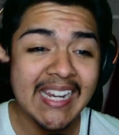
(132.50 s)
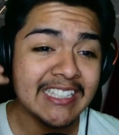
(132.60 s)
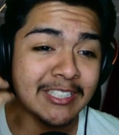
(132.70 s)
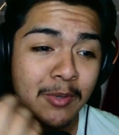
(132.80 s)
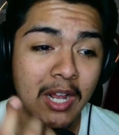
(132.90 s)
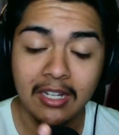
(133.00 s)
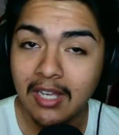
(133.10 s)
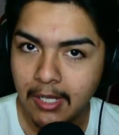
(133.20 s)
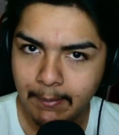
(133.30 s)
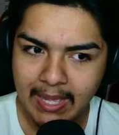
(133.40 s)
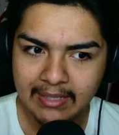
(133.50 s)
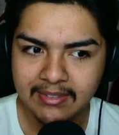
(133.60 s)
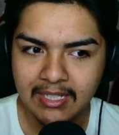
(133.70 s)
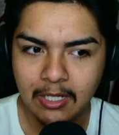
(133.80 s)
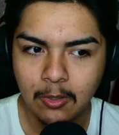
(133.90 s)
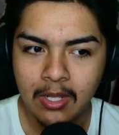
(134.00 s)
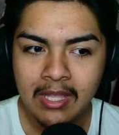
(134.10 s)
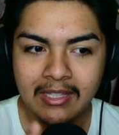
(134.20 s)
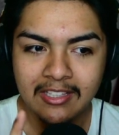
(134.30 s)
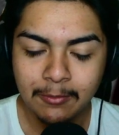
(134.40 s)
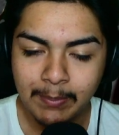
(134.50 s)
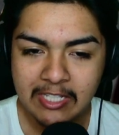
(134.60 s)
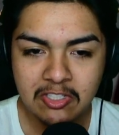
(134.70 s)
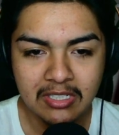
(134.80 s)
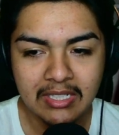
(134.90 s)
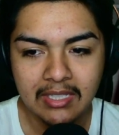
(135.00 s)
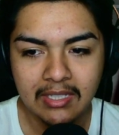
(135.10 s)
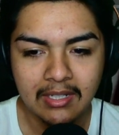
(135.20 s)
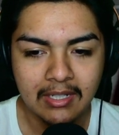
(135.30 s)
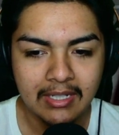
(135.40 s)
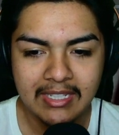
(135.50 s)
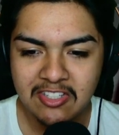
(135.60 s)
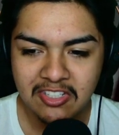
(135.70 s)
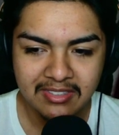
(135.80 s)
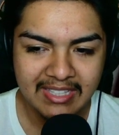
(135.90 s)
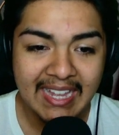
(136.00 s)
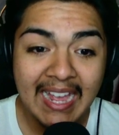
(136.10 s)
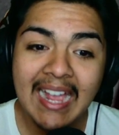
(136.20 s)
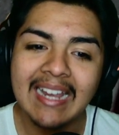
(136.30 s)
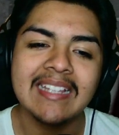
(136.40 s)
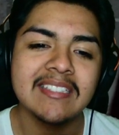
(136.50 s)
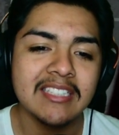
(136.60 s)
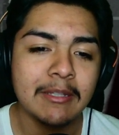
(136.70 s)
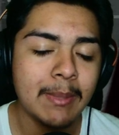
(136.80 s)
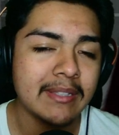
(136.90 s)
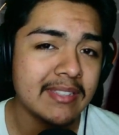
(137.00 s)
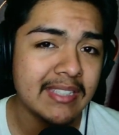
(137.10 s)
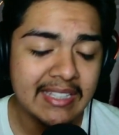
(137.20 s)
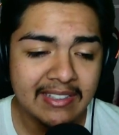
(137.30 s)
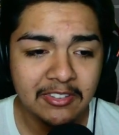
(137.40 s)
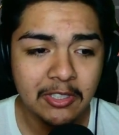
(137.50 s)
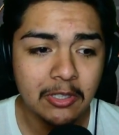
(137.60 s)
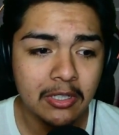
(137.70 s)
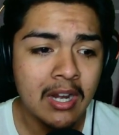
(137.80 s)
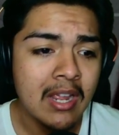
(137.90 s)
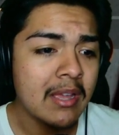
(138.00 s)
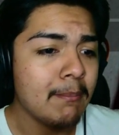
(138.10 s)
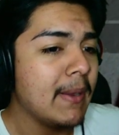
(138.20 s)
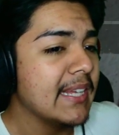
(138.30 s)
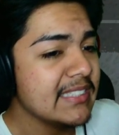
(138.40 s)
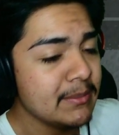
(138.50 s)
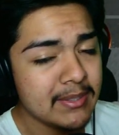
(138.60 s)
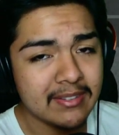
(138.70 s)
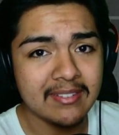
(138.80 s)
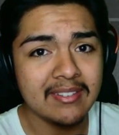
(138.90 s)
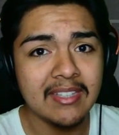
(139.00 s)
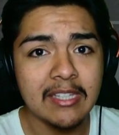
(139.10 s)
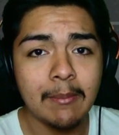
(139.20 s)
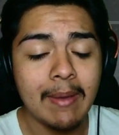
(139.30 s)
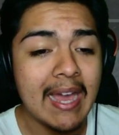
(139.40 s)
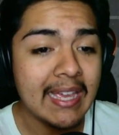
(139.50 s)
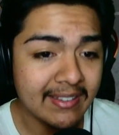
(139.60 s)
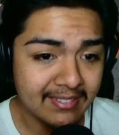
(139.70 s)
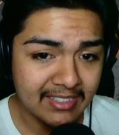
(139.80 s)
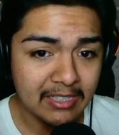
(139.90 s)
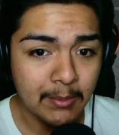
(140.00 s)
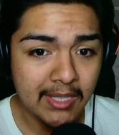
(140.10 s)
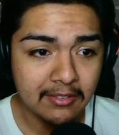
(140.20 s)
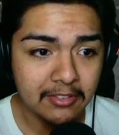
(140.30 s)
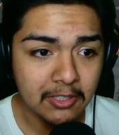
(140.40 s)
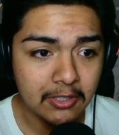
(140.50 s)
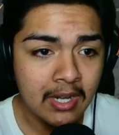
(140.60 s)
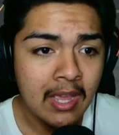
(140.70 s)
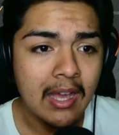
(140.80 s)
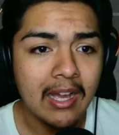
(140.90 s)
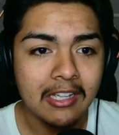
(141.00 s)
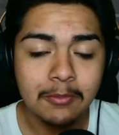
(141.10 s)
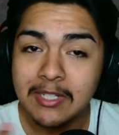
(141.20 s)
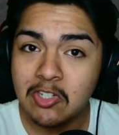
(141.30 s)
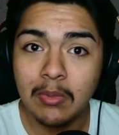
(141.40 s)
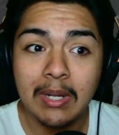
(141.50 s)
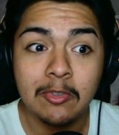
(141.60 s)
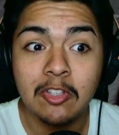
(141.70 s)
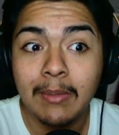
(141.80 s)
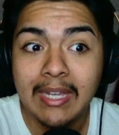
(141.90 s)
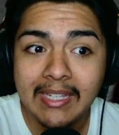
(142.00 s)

to rock Combat Scout, especially. It highlights them, makes it easier. My teammates can see them, I can see them easier, especially when I'm using my